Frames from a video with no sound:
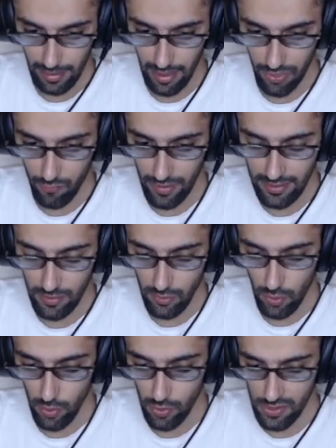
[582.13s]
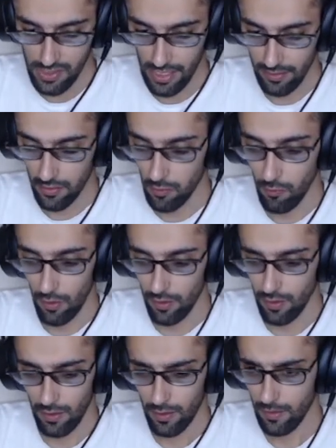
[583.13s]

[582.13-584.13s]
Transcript: and threaten the horse and the rook.